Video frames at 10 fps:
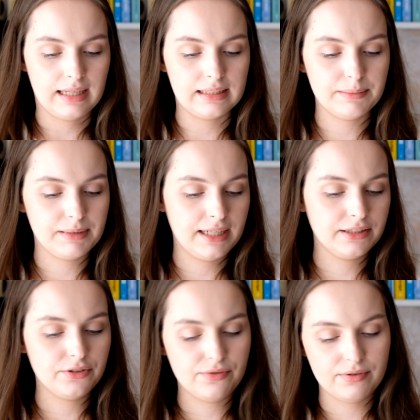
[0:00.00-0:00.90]
A lip
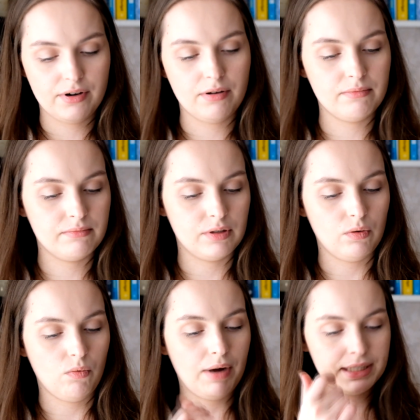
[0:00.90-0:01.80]
liner from
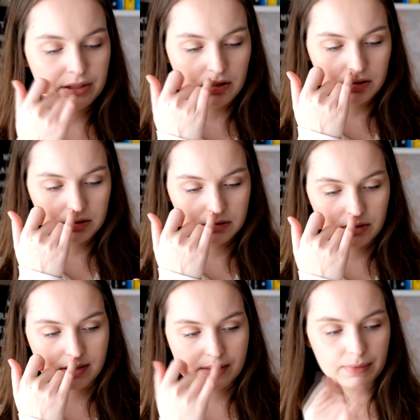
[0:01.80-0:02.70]
Wycon
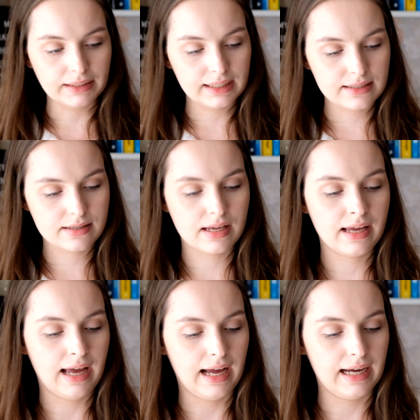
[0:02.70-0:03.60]
Cosmetics.
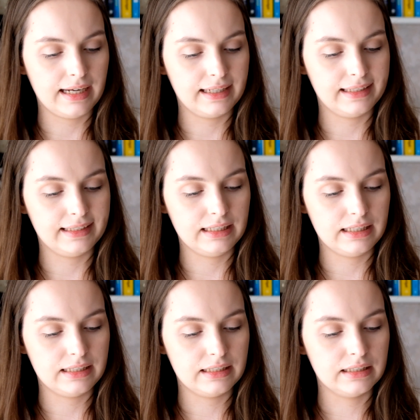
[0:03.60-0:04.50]

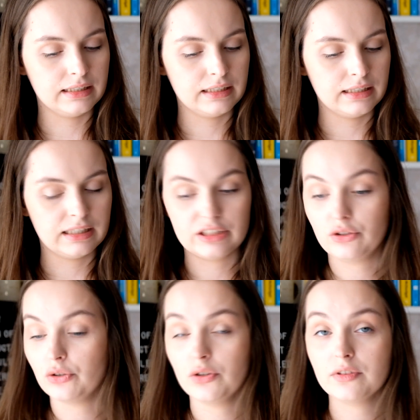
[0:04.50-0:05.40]
I
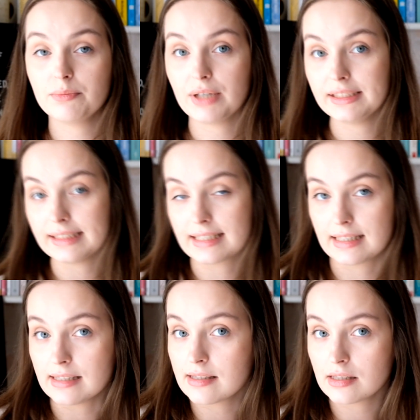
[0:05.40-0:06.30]
don't know if the brand
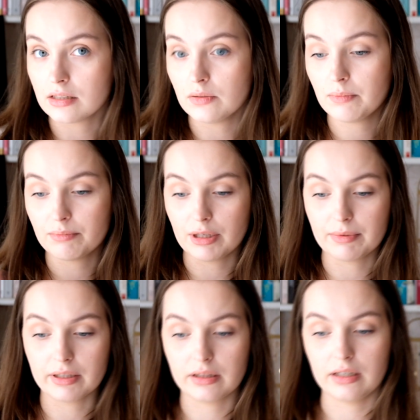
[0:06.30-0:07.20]
exists still,
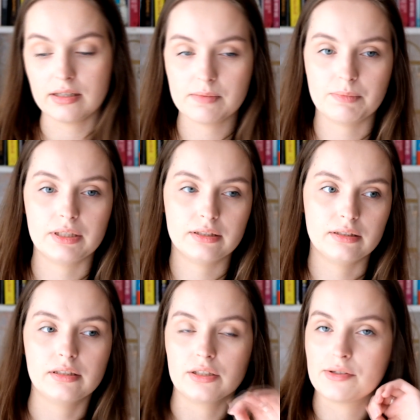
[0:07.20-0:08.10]
maybe it does, but
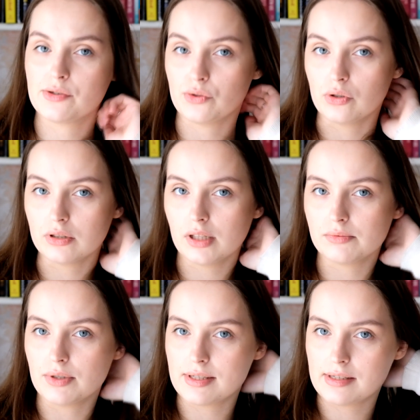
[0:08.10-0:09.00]
the store that
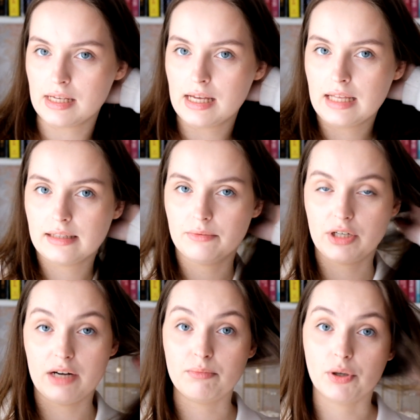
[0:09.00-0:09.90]
was
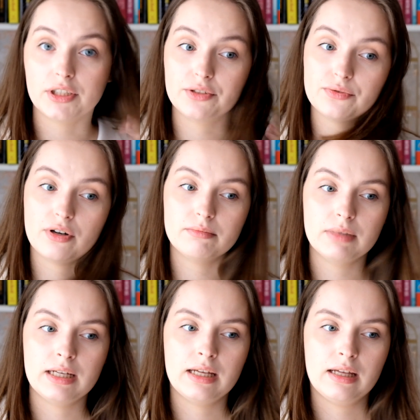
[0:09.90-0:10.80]
where I bought it from,